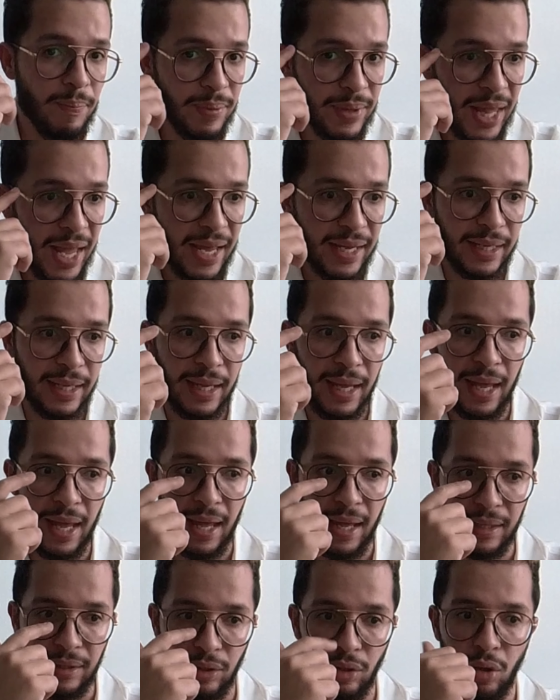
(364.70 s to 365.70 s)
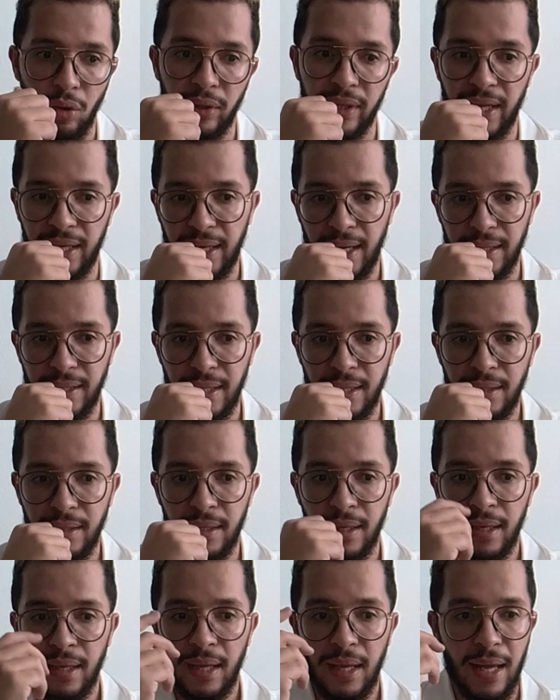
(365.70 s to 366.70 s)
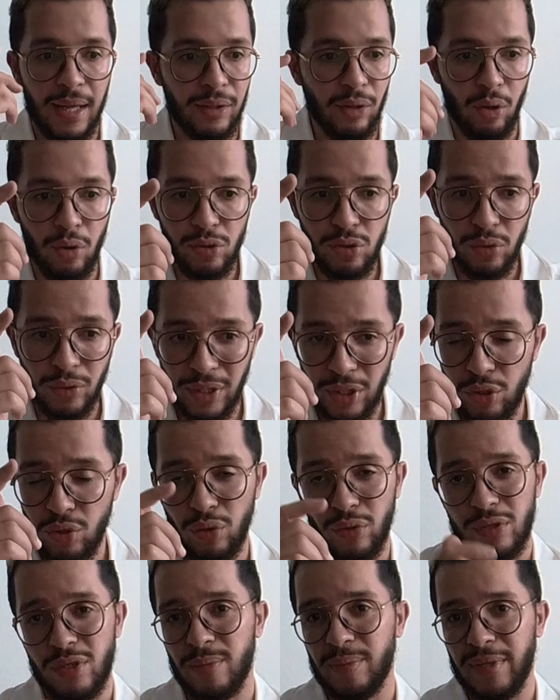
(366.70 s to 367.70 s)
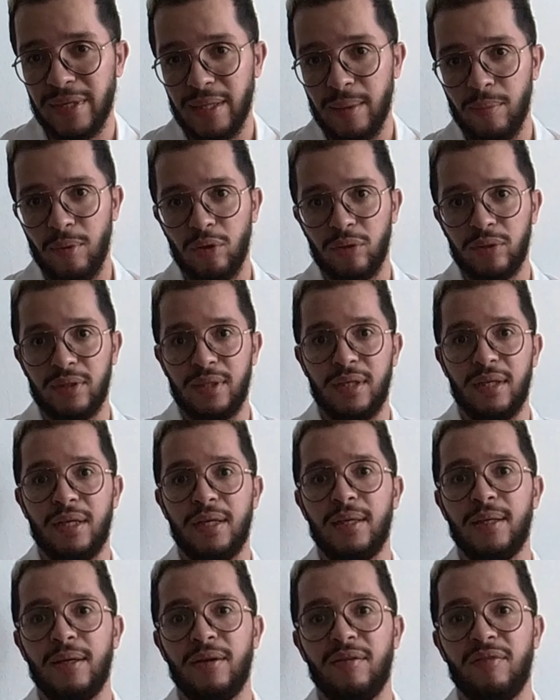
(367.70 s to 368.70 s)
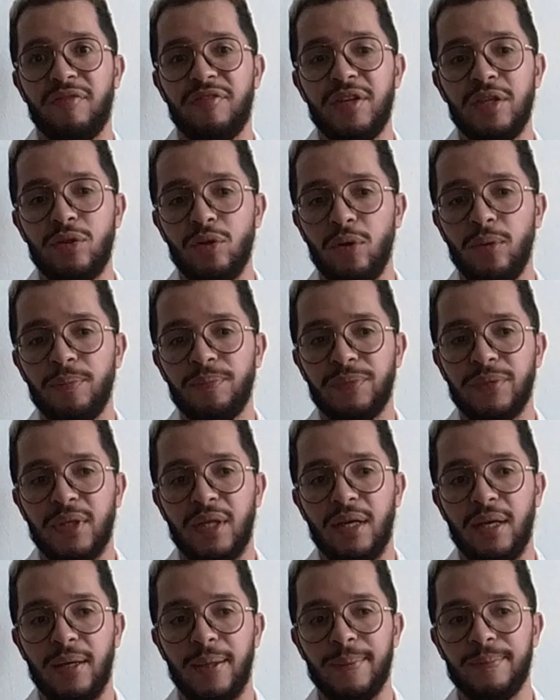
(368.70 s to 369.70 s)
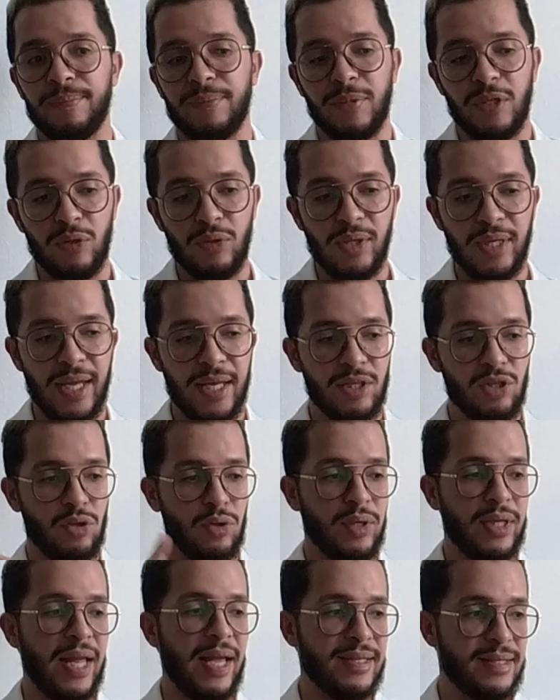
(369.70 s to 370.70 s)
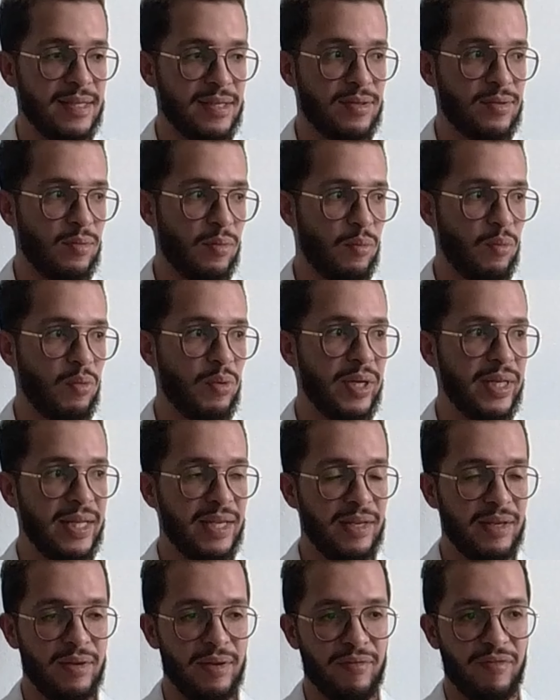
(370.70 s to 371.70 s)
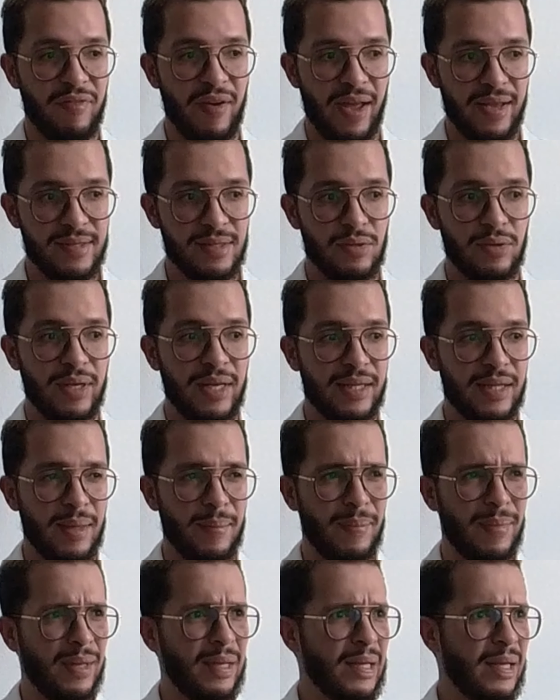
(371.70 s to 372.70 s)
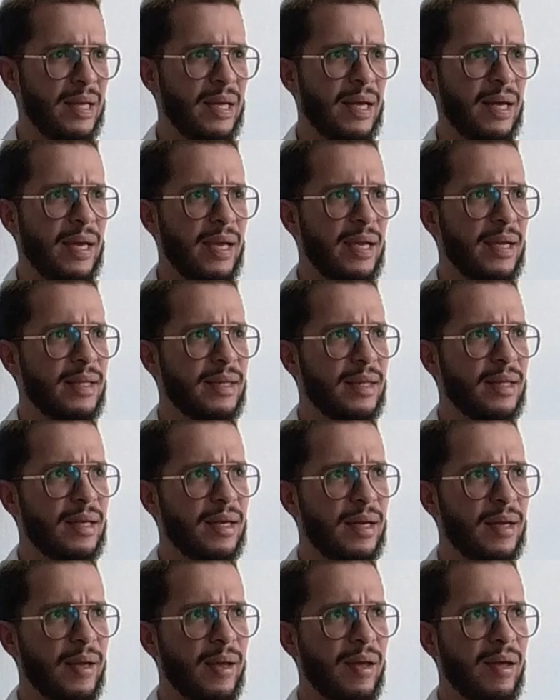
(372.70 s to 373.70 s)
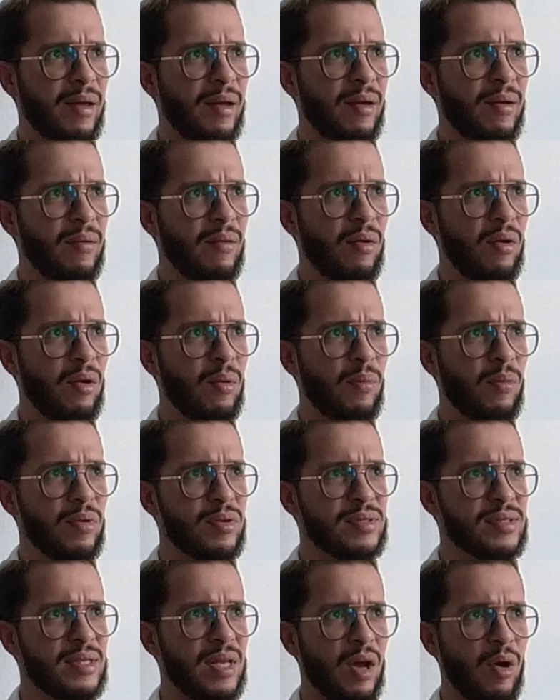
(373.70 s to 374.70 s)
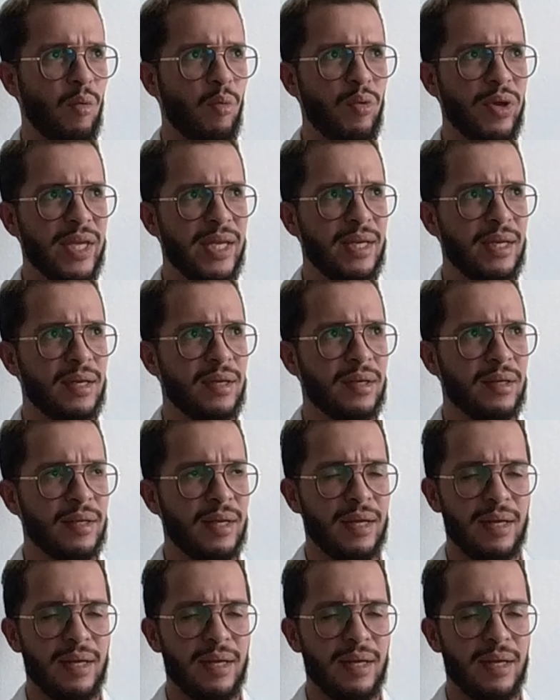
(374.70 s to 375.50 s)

black and gold like I did. And also you need to know something about FYTOO. You get your glasses really fast. You get them in almost a week